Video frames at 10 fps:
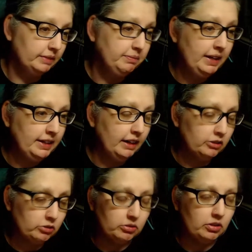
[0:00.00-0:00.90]
Mick
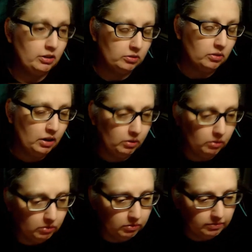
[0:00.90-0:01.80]
Garris was on a
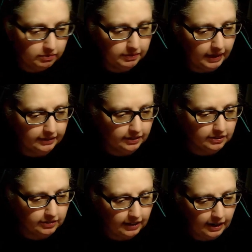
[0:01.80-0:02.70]
roll about
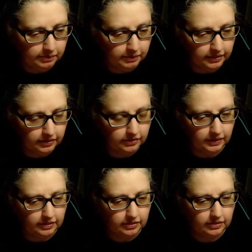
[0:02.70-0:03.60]
this time with
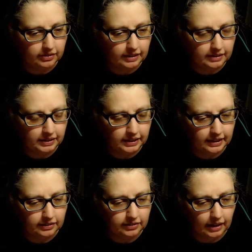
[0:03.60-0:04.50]
Stephen
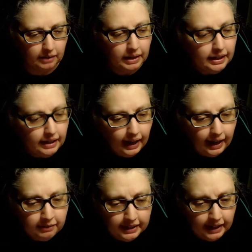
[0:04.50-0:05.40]
King stuff.
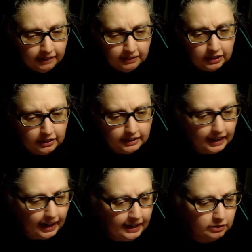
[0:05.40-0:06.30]
And we have a good
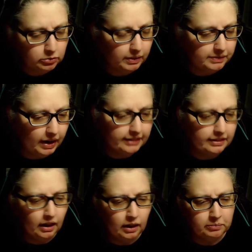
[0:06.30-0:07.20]
cast. We've got
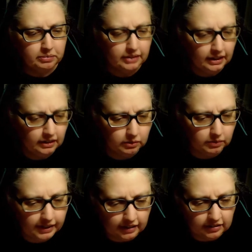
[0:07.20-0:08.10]
Tom Skerritt,
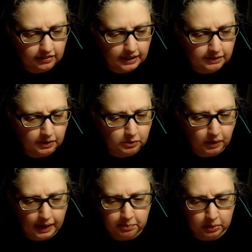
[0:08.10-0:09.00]
we got Steven
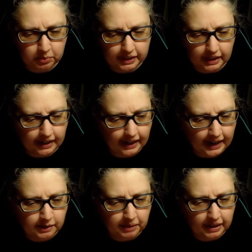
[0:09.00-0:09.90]
Weber, we got
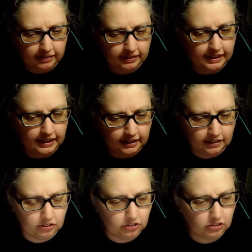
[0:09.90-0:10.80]
Annabeth
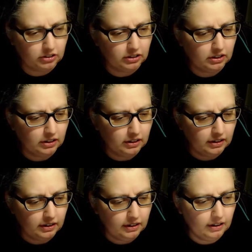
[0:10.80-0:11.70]
Gish,
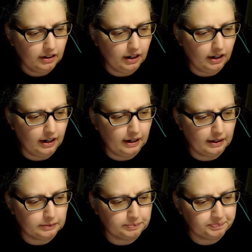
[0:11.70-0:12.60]

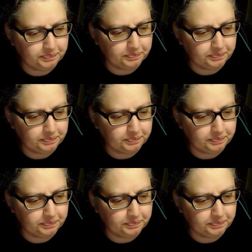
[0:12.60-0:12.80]
um,